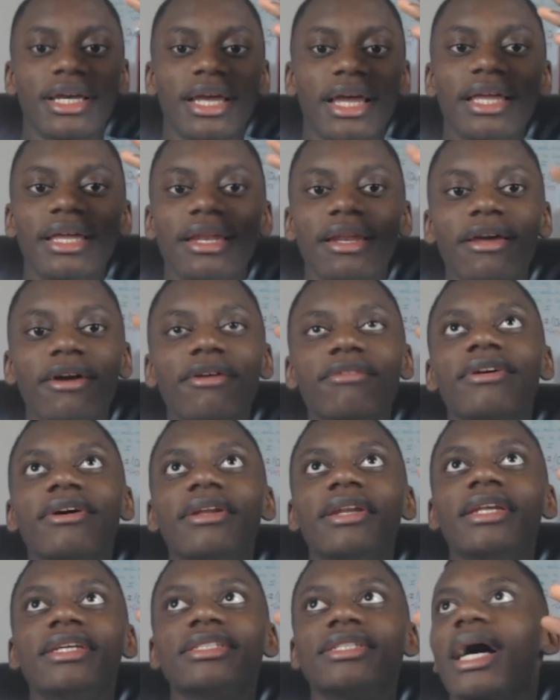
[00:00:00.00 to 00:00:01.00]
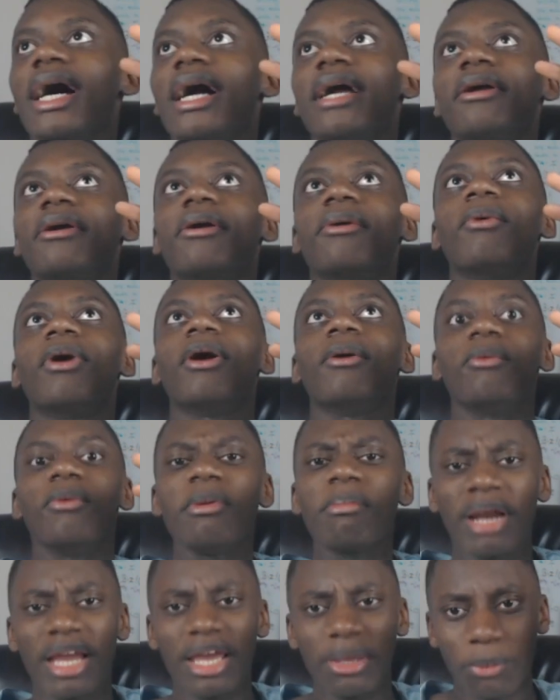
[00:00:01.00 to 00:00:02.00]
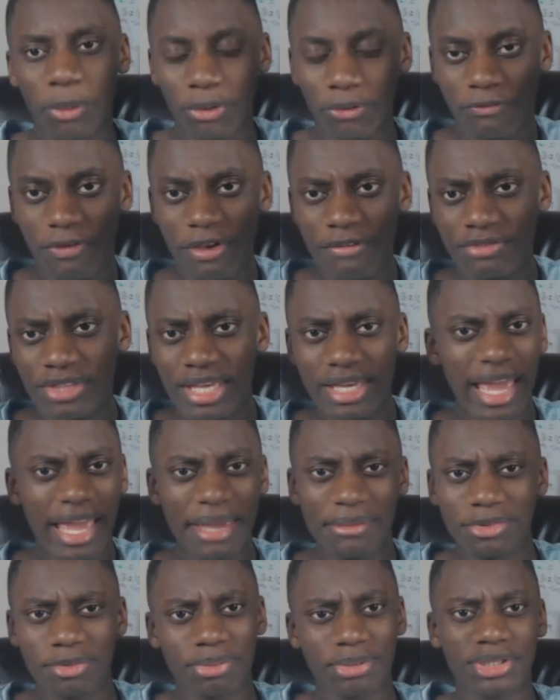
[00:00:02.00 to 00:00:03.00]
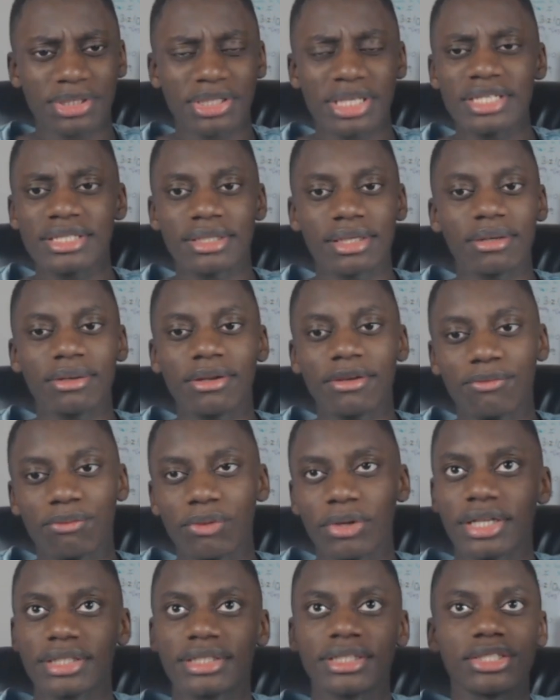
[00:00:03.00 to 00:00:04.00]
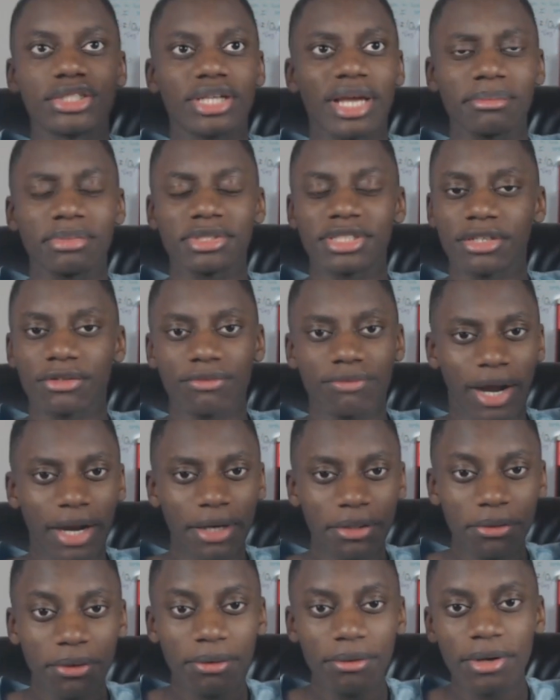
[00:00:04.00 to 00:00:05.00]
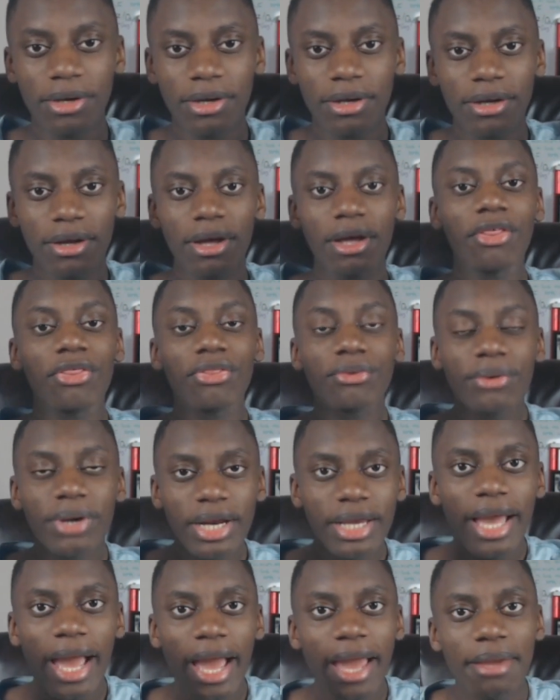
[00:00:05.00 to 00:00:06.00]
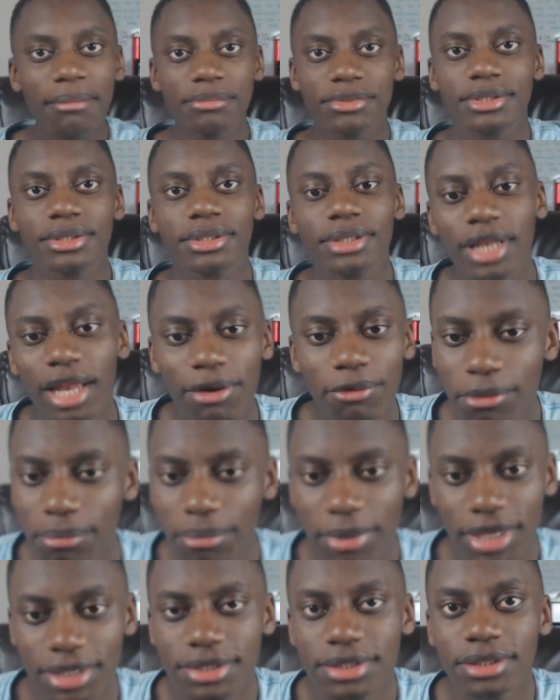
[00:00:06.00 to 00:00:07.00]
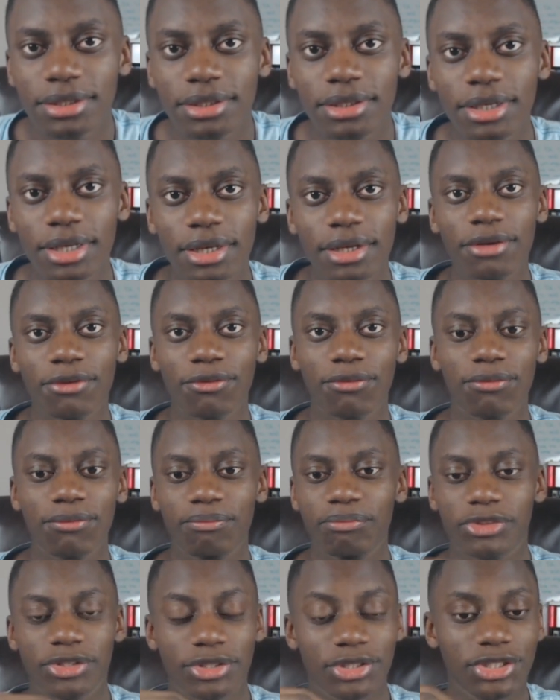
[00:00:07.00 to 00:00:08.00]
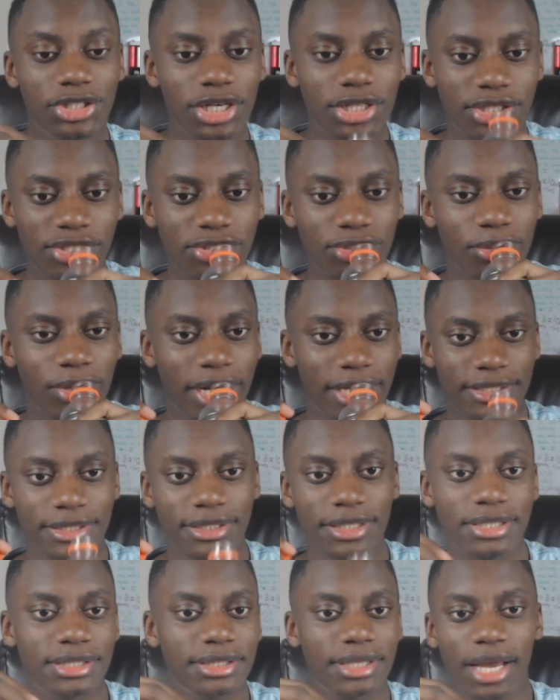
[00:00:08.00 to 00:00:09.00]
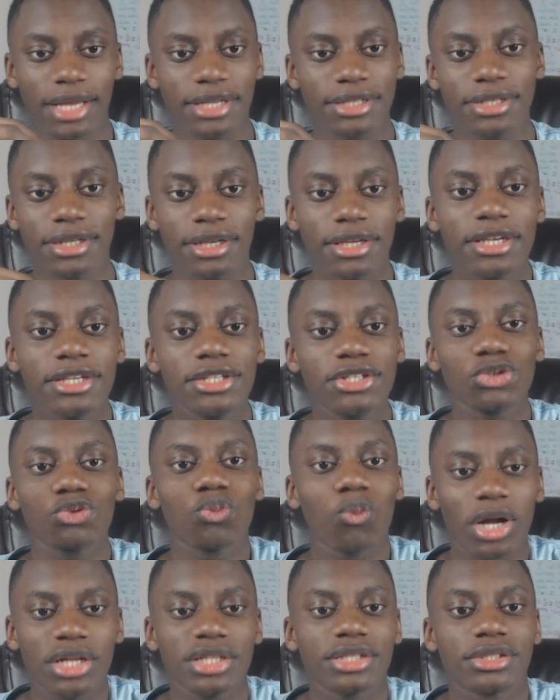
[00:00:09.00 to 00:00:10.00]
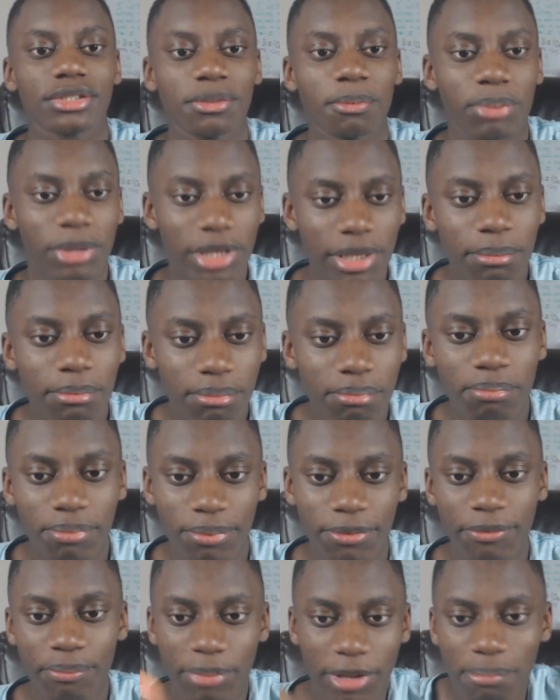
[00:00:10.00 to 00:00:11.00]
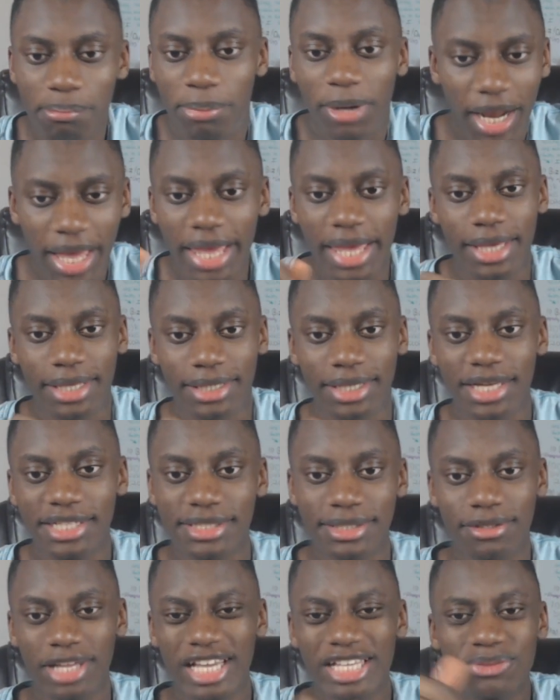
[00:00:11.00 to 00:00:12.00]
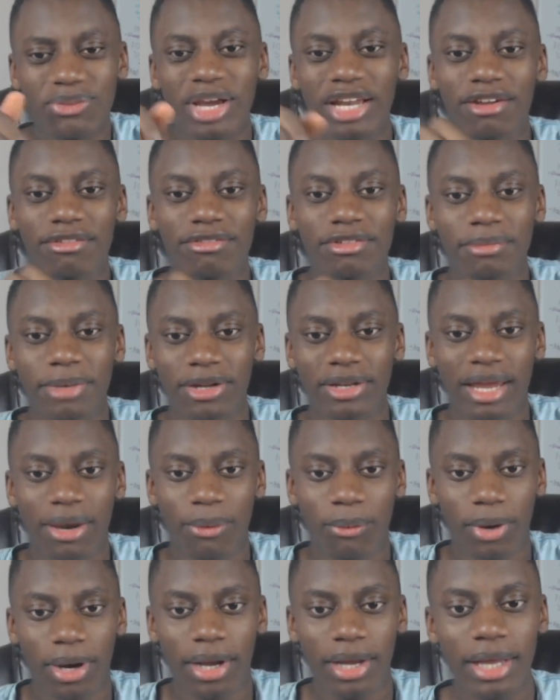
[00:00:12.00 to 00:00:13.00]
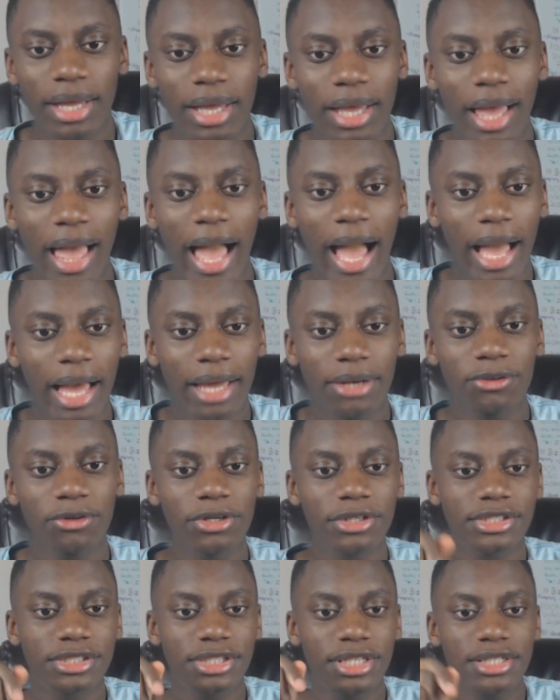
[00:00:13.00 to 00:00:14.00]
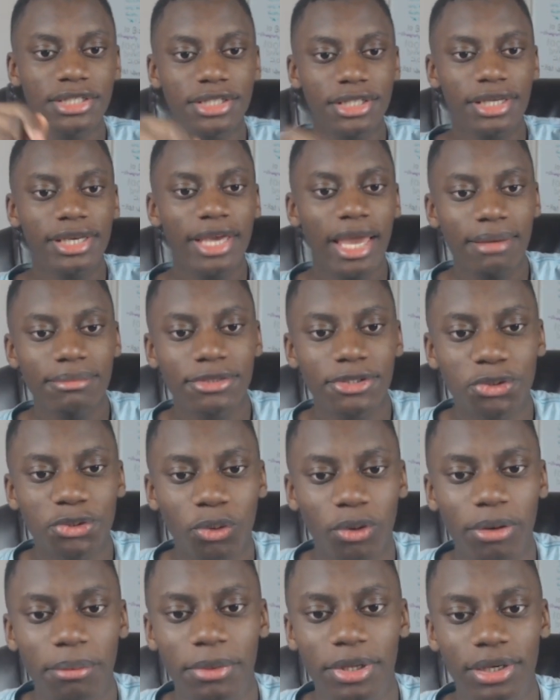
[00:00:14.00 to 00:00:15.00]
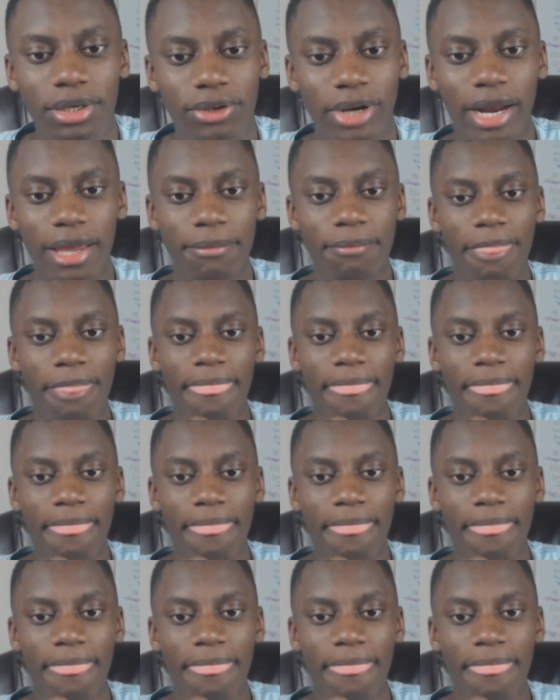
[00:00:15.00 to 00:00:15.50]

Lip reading: Of an entire, we play 50 games per season if we get to the Champions League final? 3 games. Lewa missed. Jesus Christ. This guy, he just wants to be playing. That's what I love about Lewa. And since he came to Dortmund, right,